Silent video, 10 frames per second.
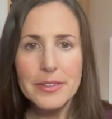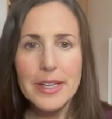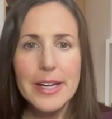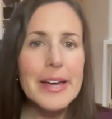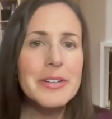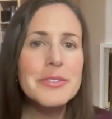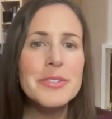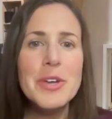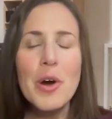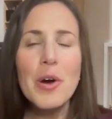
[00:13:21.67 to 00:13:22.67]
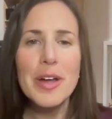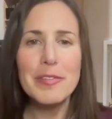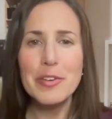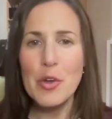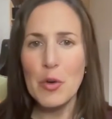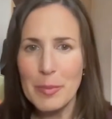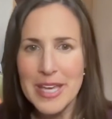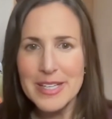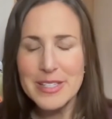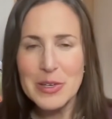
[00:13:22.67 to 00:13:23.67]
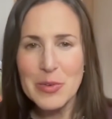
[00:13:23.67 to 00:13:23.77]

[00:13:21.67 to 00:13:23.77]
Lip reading: Like, I don't know if normies who